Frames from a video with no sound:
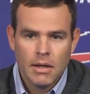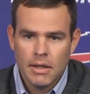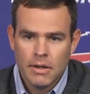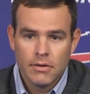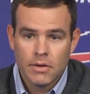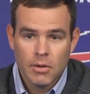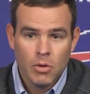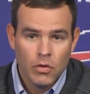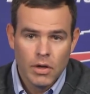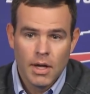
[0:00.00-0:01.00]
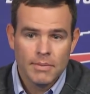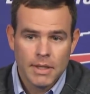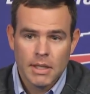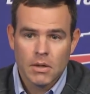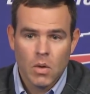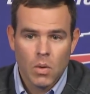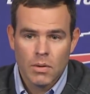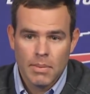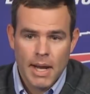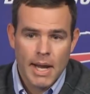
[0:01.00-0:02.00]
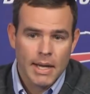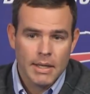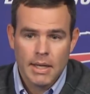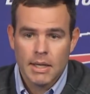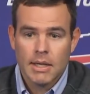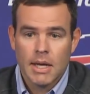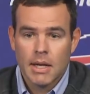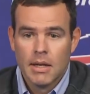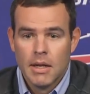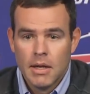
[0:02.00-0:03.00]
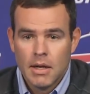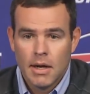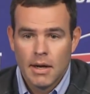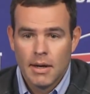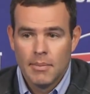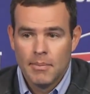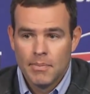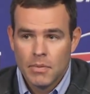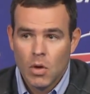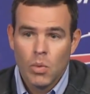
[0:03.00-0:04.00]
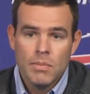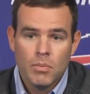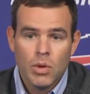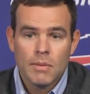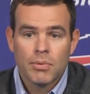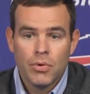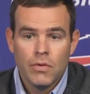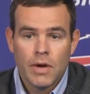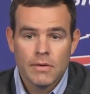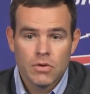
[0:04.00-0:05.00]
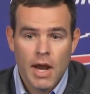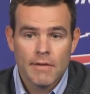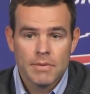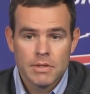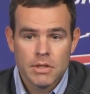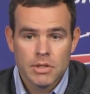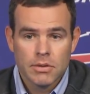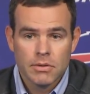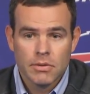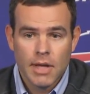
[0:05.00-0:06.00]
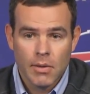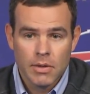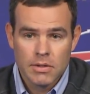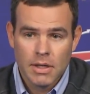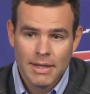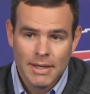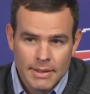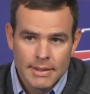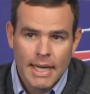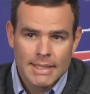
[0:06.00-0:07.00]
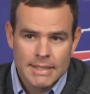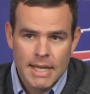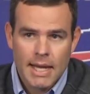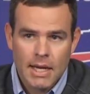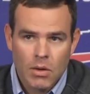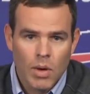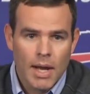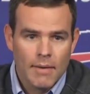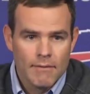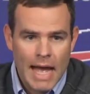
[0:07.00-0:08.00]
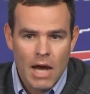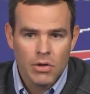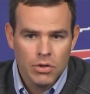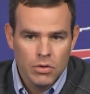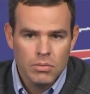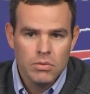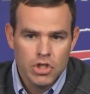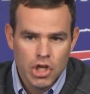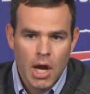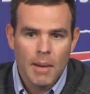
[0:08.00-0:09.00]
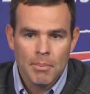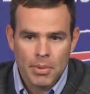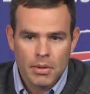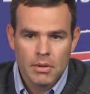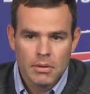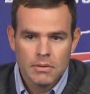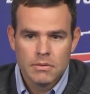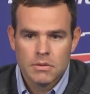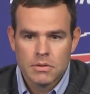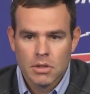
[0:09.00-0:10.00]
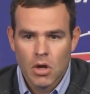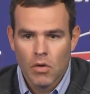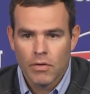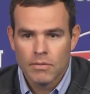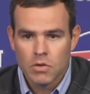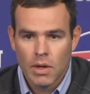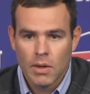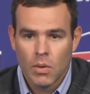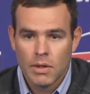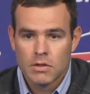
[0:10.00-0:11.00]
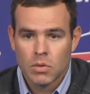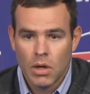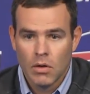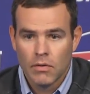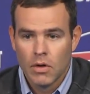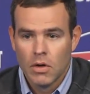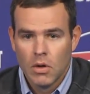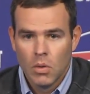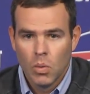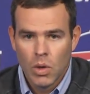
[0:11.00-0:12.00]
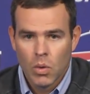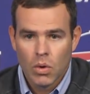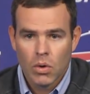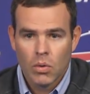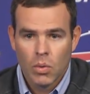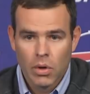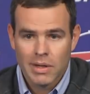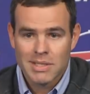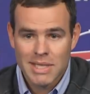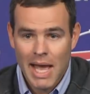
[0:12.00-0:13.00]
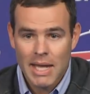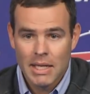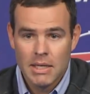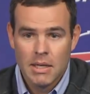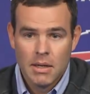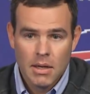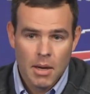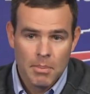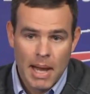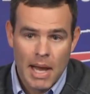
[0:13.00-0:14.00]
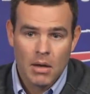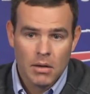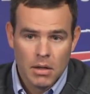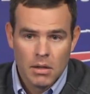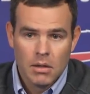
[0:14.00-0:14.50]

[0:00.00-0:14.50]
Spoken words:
is they're moving up to get a quarterback, yada, yada, yada. No, we improved our draft position. That was a second-round value jump to go from 21 to 12. We're excited about